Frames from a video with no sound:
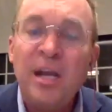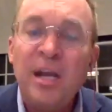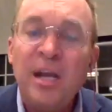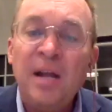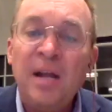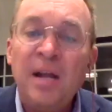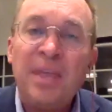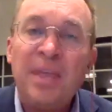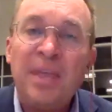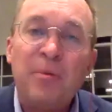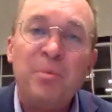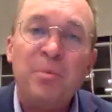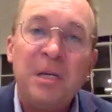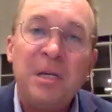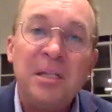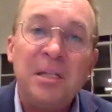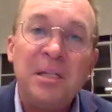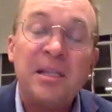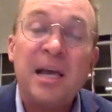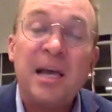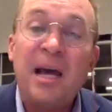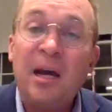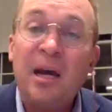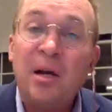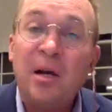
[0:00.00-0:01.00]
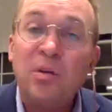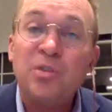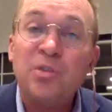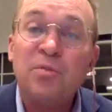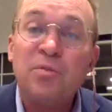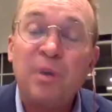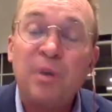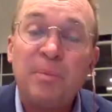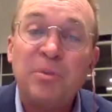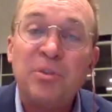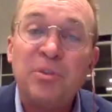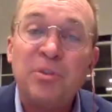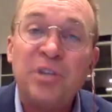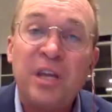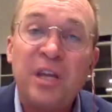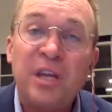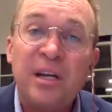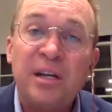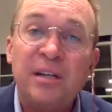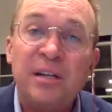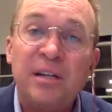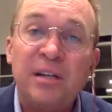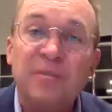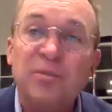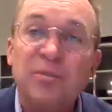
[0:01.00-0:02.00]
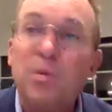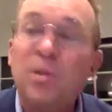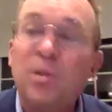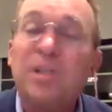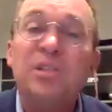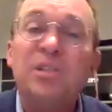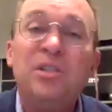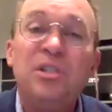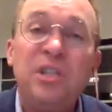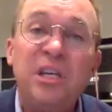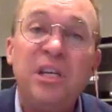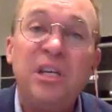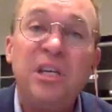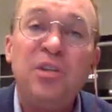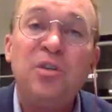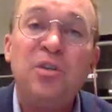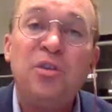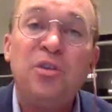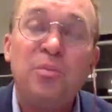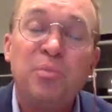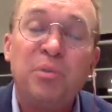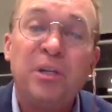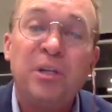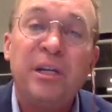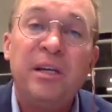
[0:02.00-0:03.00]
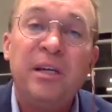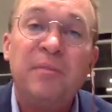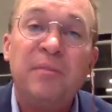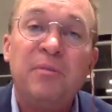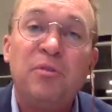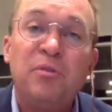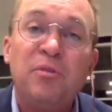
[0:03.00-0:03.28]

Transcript: That will mean that the House of Representatives will continue to play a